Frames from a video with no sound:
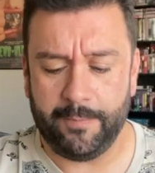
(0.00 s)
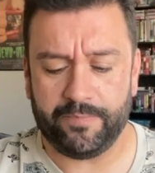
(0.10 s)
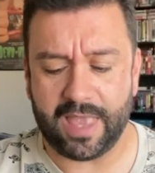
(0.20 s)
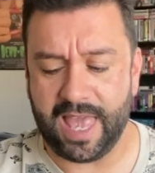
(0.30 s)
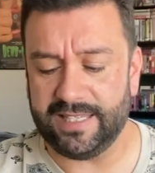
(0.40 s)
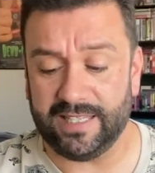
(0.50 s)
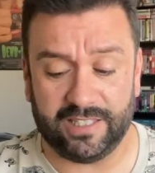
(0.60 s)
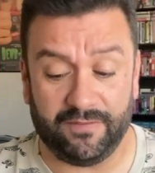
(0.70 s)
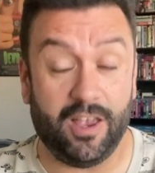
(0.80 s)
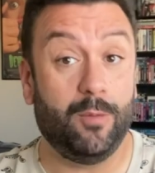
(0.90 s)
And so this is
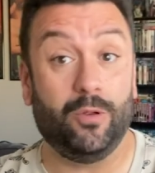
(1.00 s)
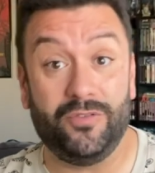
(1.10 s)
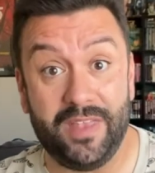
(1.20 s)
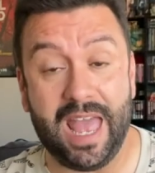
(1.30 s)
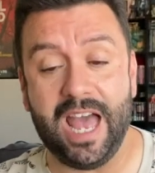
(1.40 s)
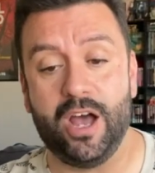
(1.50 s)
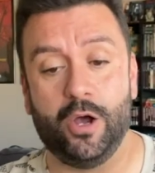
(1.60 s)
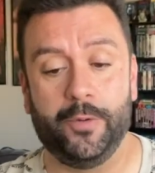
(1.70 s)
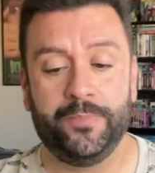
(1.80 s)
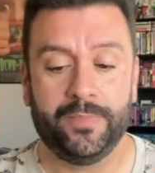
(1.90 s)
available
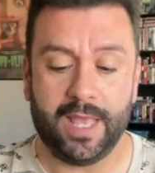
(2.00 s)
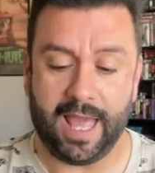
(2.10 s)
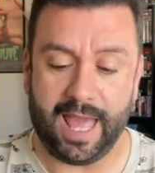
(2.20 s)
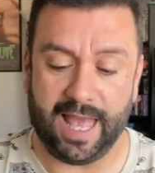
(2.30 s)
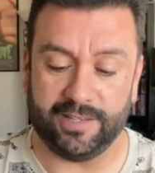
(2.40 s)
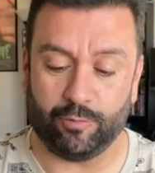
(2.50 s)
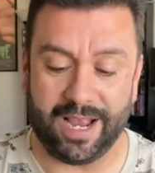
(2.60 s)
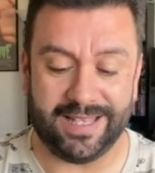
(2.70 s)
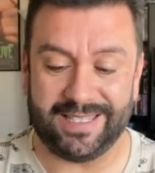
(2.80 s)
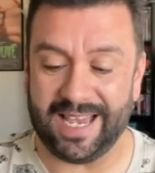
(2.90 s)
now and right
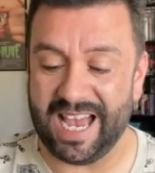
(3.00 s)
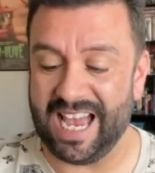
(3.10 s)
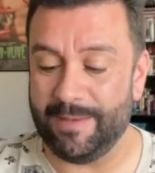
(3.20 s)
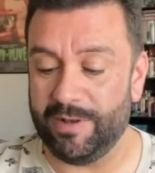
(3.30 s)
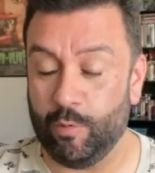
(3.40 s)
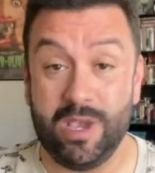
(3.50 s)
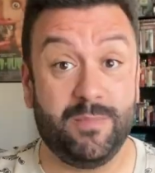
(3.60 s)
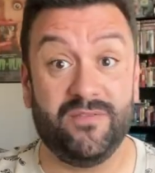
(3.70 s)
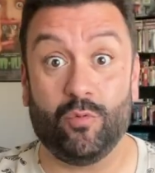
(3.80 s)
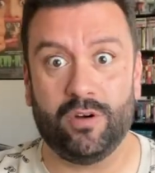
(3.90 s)
in time, a week
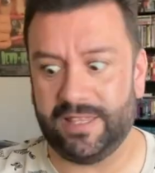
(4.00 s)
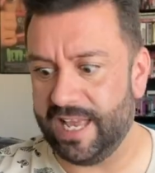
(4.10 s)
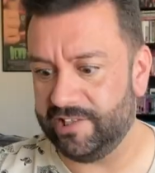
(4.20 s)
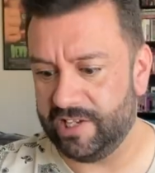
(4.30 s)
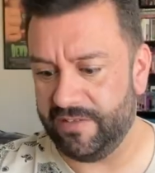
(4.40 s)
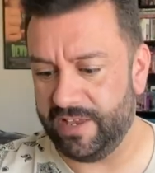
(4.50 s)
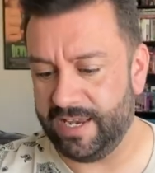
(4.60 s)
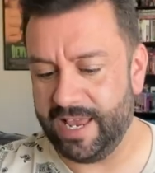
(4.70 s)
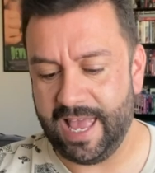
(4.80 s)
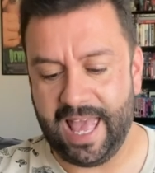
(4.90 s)
before Thanksgiving.
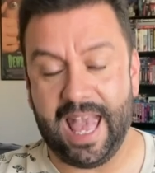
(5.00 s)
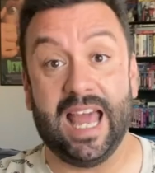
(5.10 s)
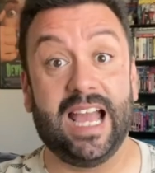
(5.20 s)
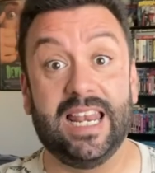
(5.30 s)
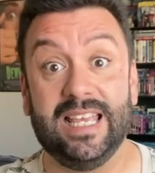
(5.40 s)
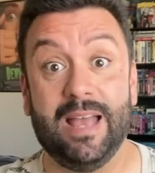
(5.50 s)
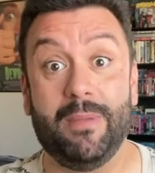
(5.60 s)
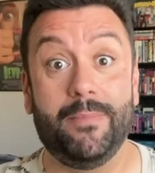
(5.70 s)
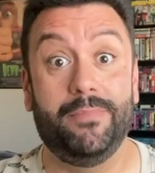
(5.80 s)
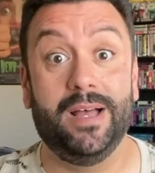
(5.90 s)
And I gotta get
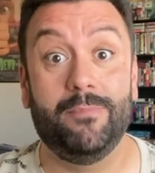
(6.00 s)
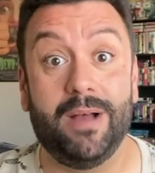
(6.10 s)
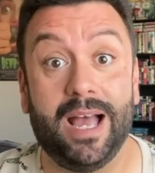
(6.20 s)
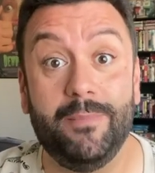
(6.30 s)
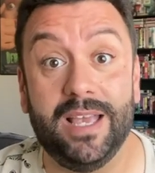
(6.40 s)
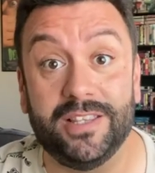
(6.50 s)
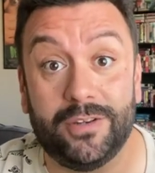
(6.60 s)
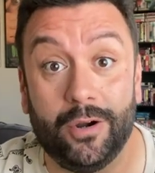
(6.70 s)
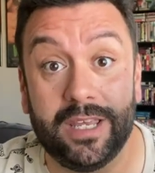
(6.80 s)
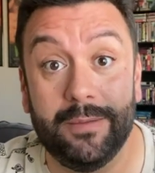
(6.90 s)
my butt buying me a
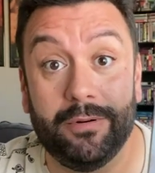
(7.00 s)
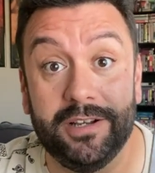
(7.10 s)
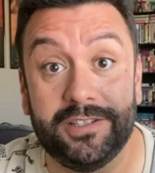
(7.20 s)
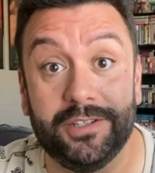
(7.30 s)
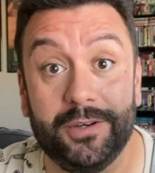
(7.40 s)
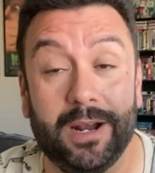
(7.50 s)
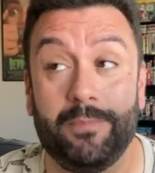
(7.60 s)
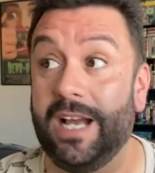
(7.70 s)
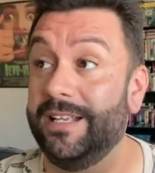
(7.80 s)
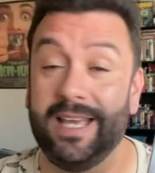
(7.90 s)
turkey pretty soon. I'll
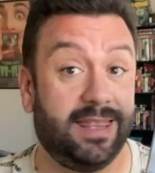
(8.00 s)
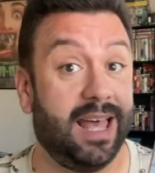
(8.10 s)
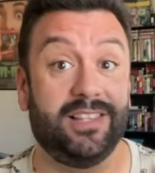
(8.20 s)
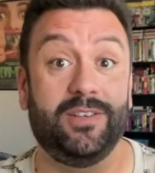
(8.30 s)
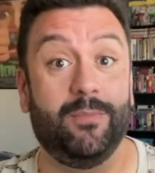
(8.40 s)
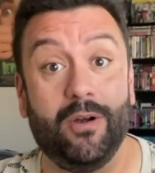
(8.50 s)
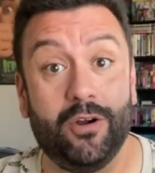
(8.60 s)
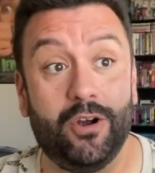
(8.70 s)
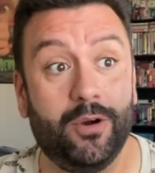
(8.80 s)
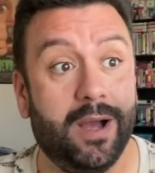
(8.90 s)
probably get that
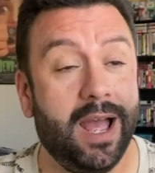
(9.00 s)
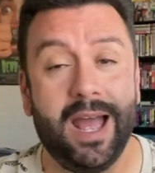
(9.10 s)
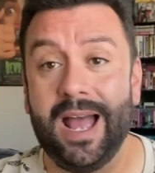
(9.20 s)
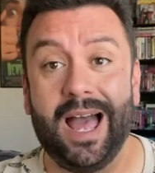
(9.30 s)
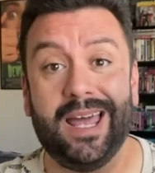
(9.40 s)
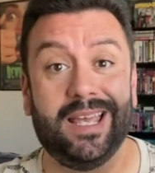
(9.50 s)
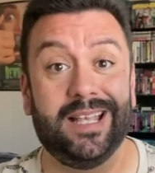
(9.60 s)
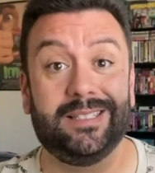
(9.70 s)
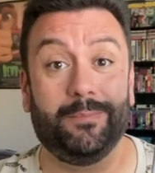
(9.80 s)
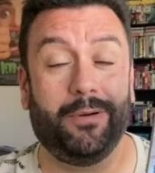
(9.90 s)
tomorrow. I gotta get
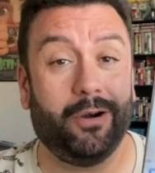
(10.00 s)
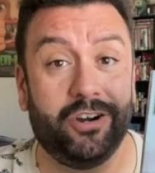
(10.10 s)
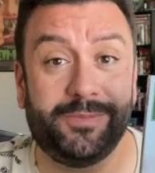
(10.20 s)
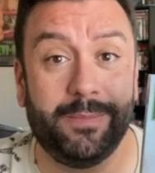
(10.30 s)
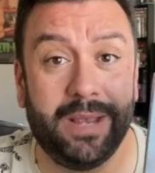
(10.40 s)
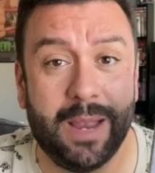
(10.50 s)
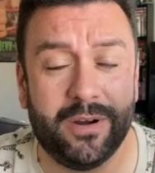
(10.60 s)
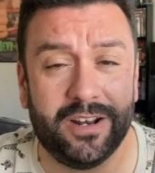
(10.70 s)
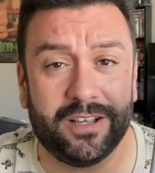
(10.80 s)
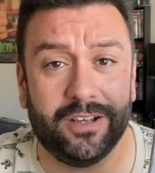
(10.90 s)
some parchment paper
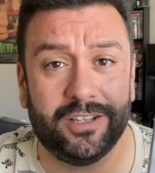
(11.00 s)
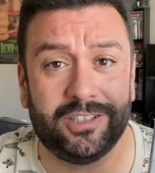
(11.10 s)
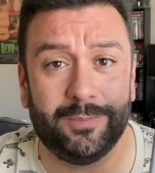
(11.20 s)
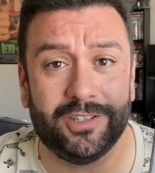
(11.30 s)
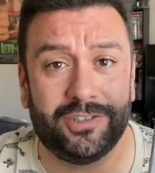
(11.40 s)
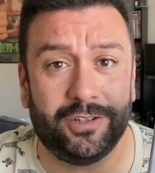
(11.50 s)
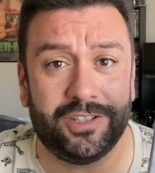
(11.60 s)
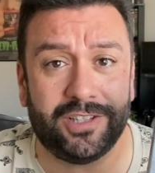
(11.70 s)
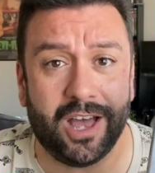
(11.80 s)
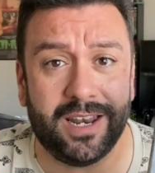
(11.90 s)
to cook some
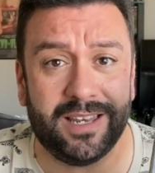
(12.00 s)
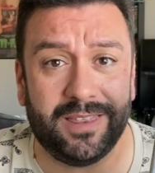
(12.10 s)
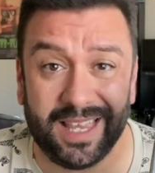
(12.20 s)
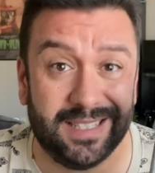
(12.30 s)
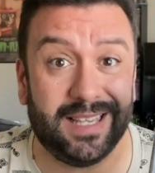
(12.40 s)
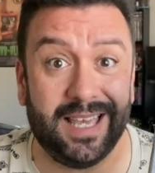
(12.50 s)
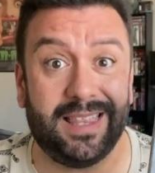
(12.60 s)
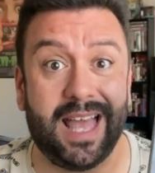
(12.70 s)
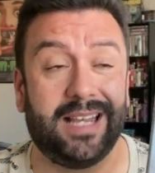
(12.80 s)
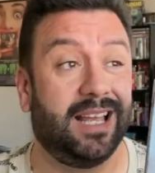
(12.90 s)
desserts on and things like
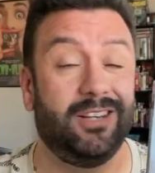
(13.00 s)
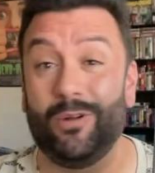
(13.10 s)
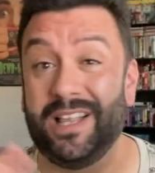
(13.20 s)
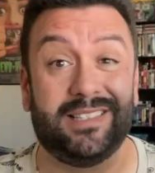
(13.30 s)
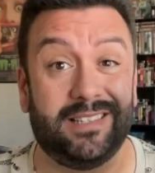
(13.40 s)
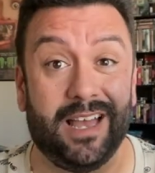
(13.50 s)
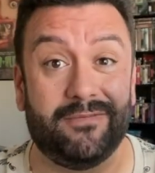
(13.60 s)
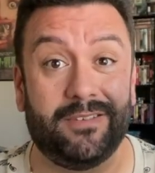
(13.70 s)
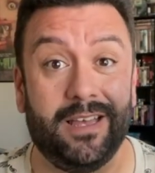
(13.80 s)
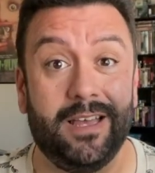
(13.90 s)
that. I can do all that stuff.